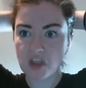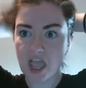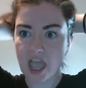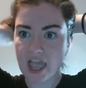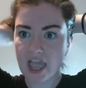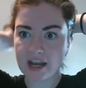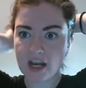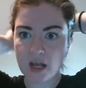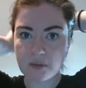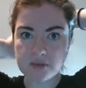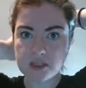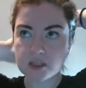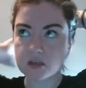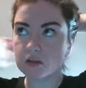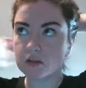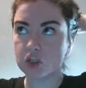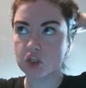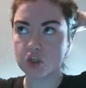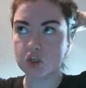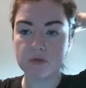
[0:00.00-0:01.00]
and I'm still
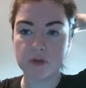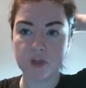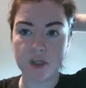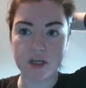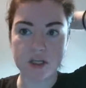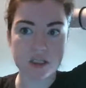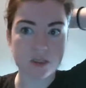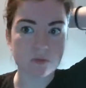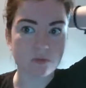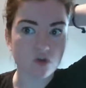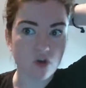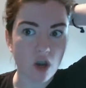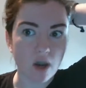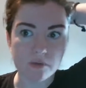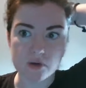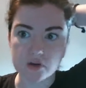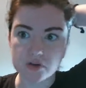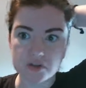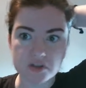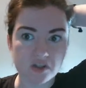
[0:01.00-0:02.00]
accumulating
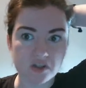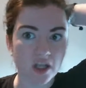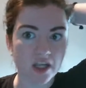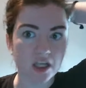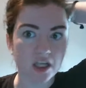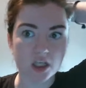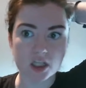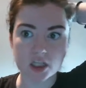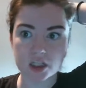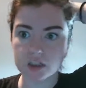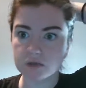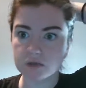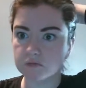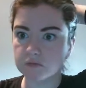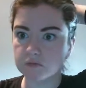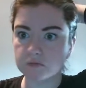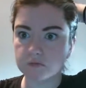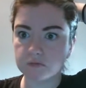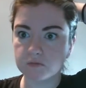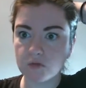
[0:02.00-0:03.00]
subscribers like
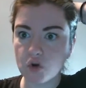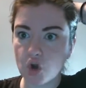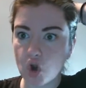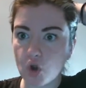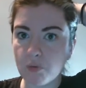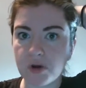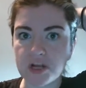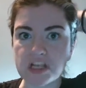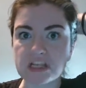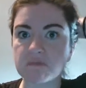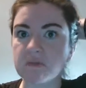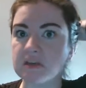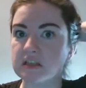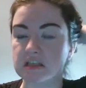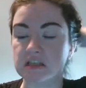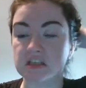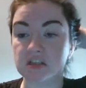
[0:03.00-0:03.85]
nobody's business.